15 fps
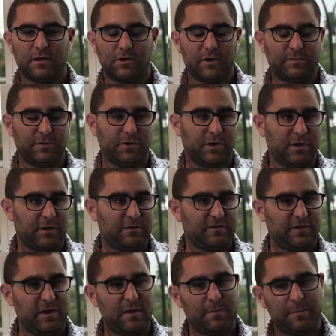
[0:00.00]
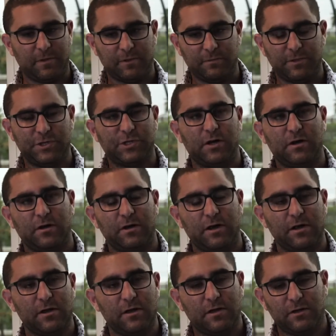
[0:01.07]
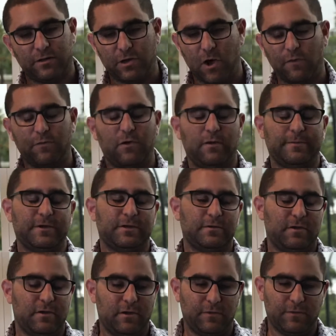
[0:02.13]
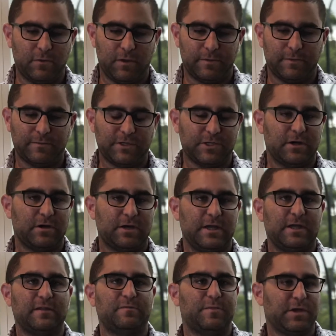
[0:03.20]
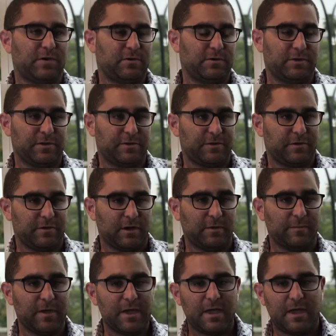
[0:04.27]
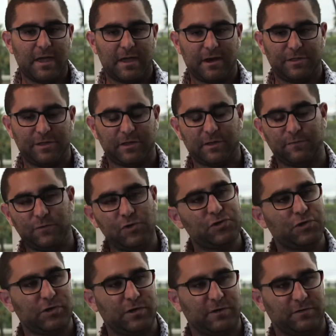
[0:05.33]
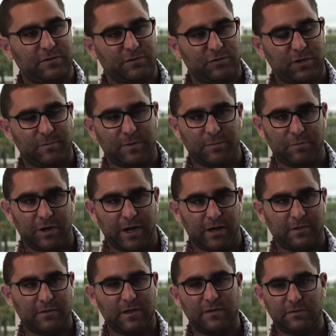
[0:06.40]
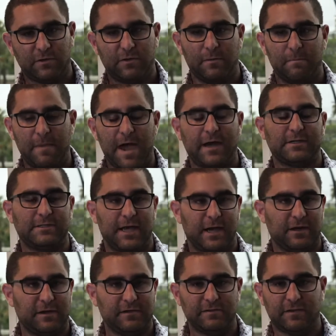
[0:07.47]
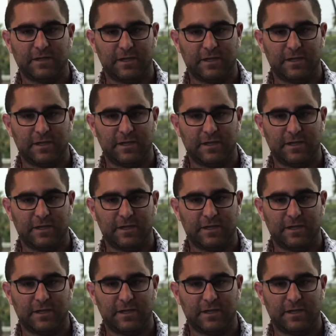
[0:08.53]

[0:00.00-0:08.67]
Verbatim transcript: cryptocurrency, but the majority, the overwhelming, overwhelming majority, is Bitcoin and Ethereum. And I think the future is extremely bright. These are the Mac Daddies, the